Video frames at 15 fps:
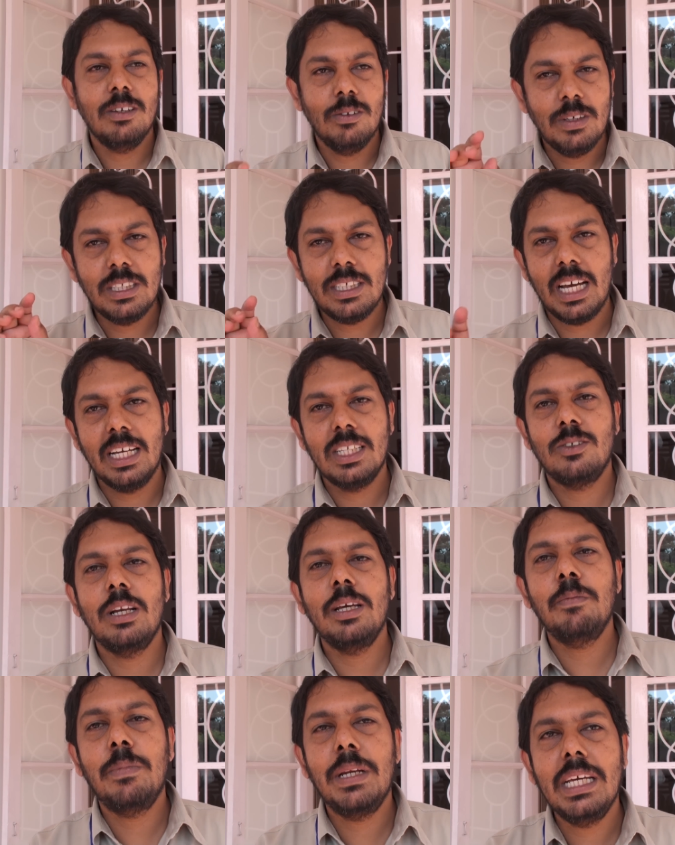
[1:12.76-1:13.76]
which
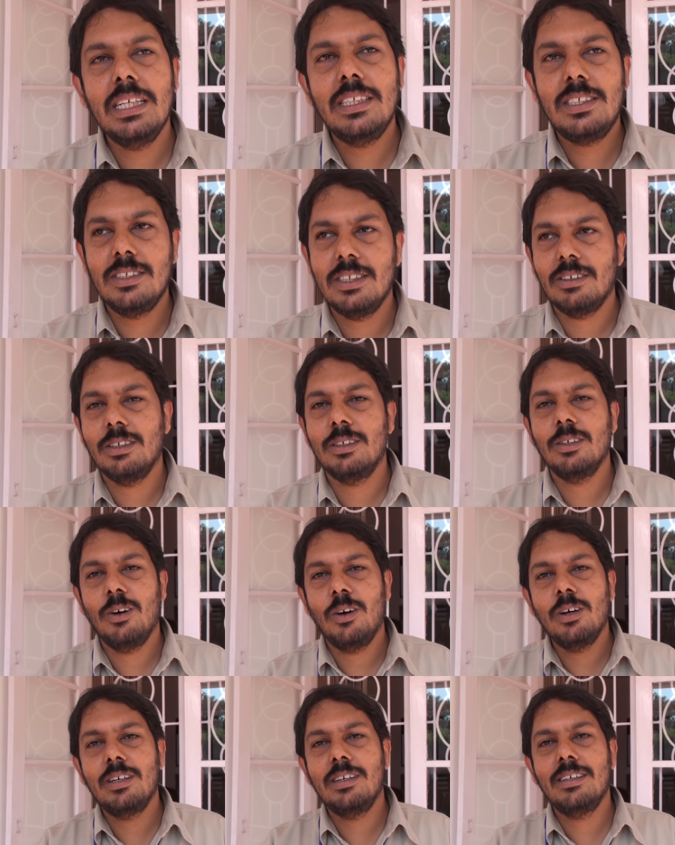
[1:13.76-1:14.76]
actually breeds uh,
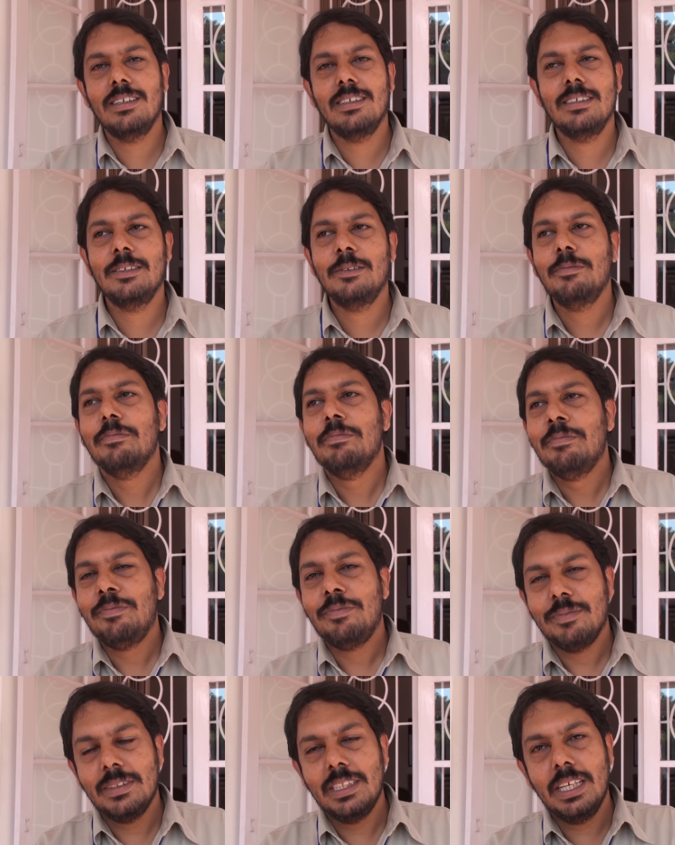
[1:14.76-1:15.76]
on uh,
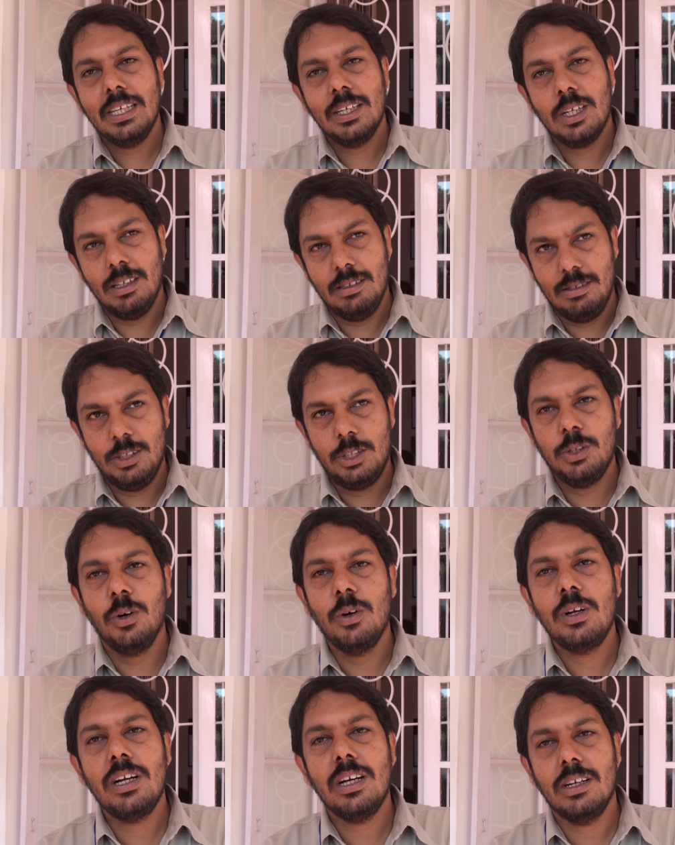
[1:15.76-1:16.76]
the
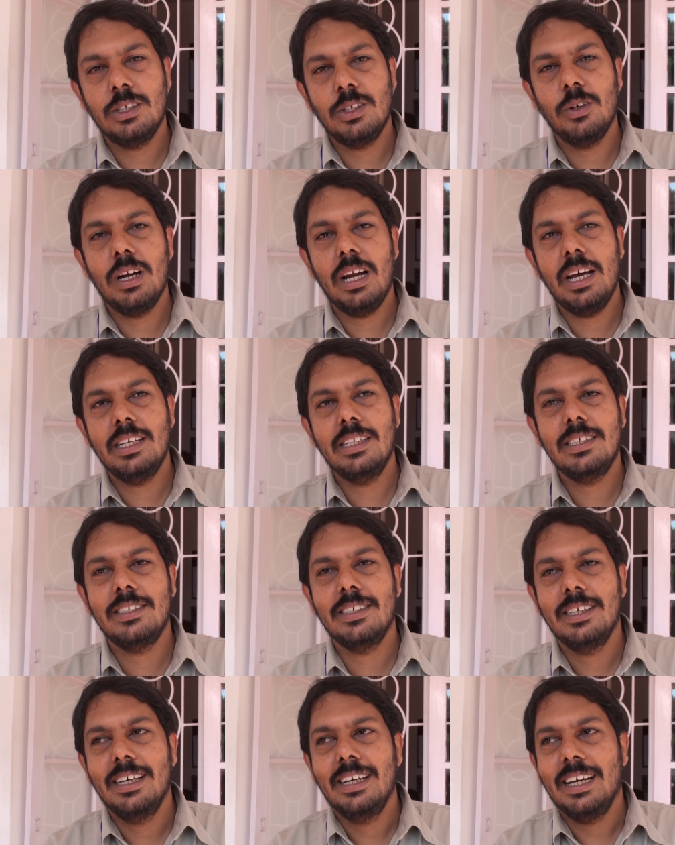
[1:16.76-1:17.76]
shore shorelands
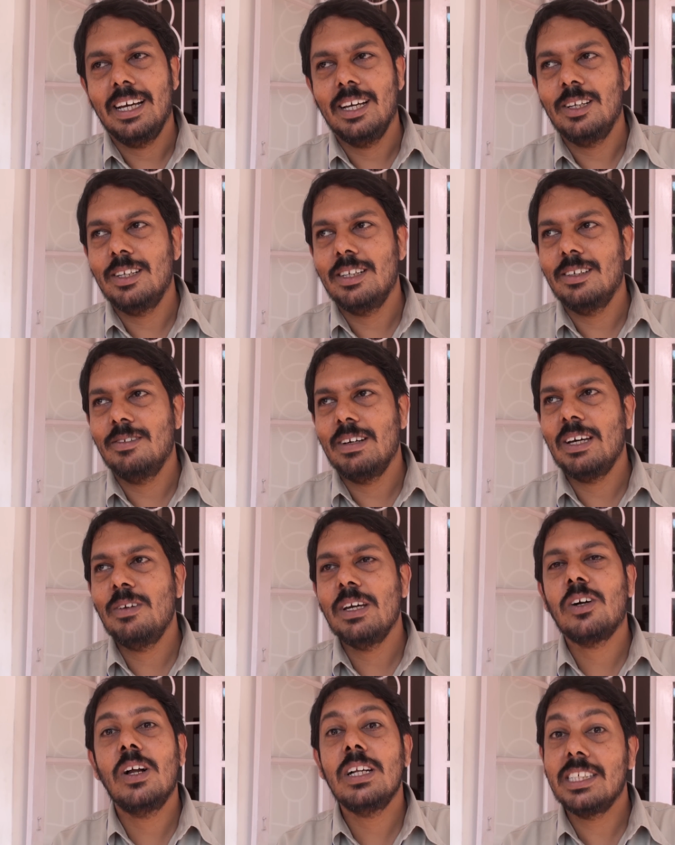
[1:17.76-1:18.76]
and uh, where
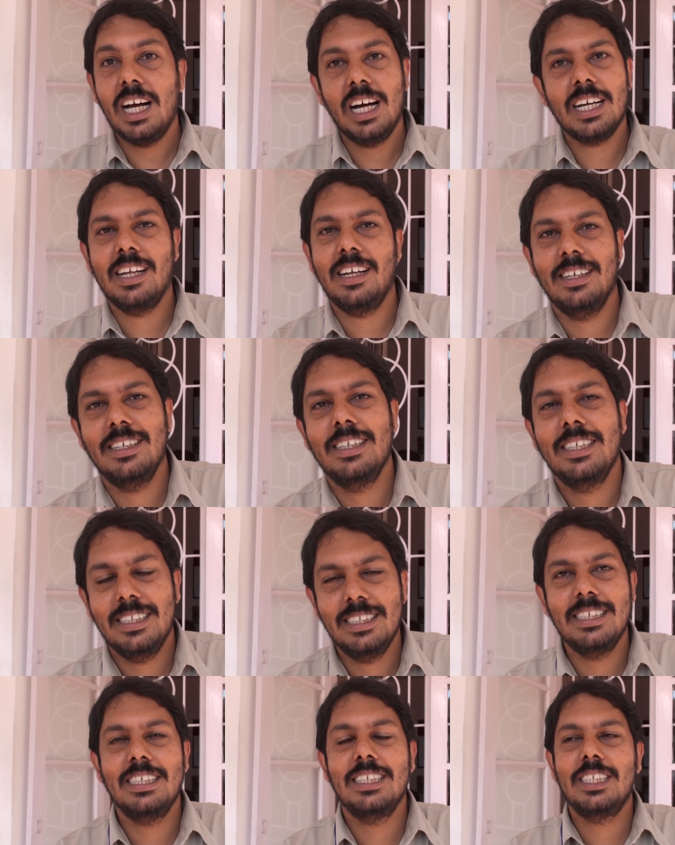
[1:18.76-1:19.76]
we call chagra.
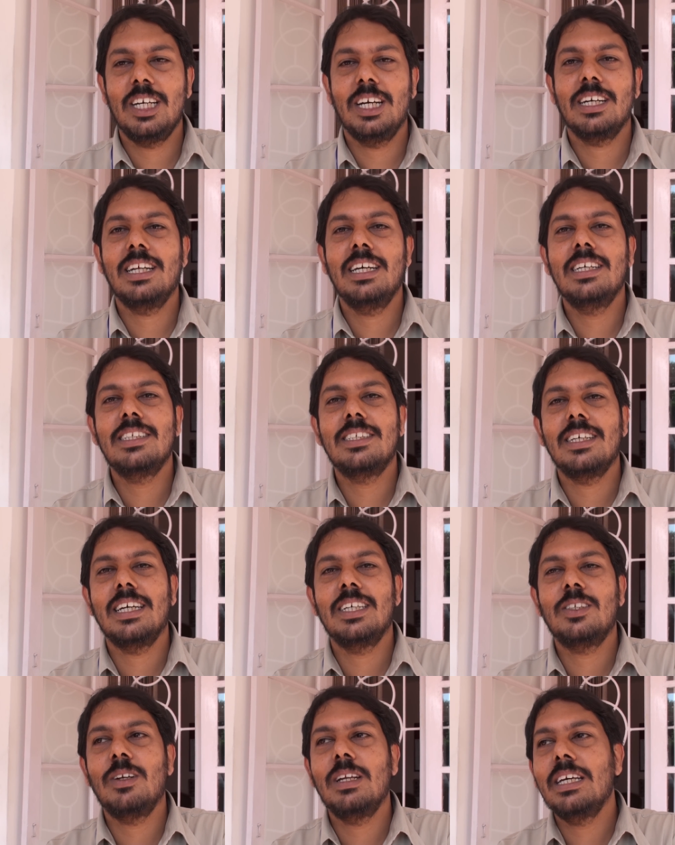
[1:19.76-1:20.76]
The chagra is
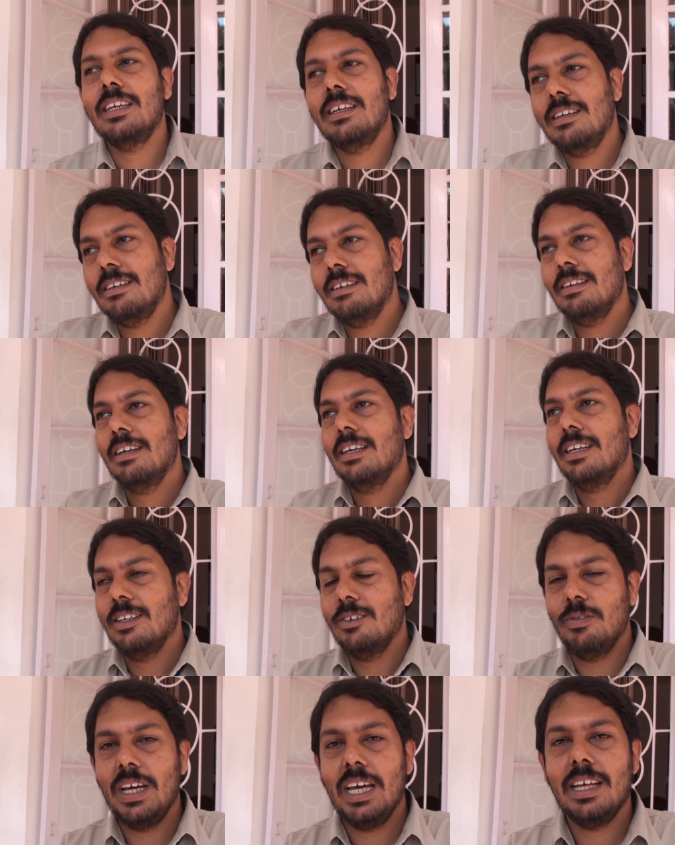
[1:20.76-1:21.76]
actually
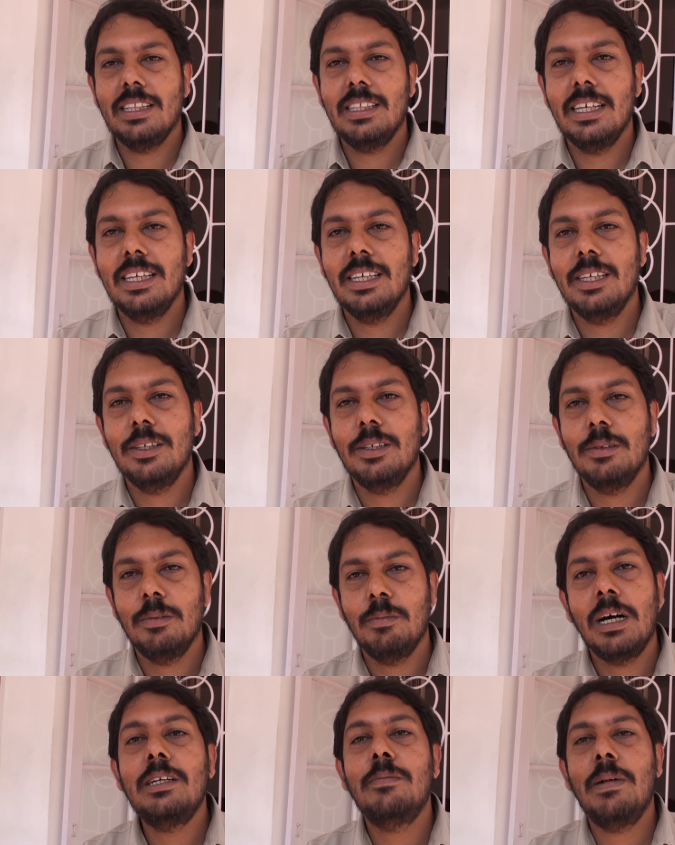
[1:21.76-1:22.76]
where the
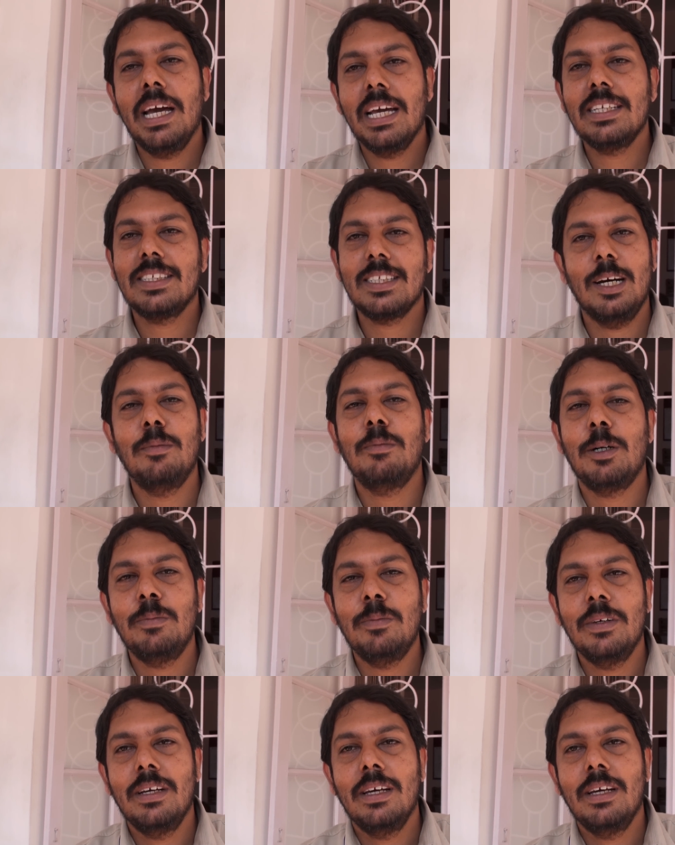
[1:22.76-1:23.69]
mud banks come up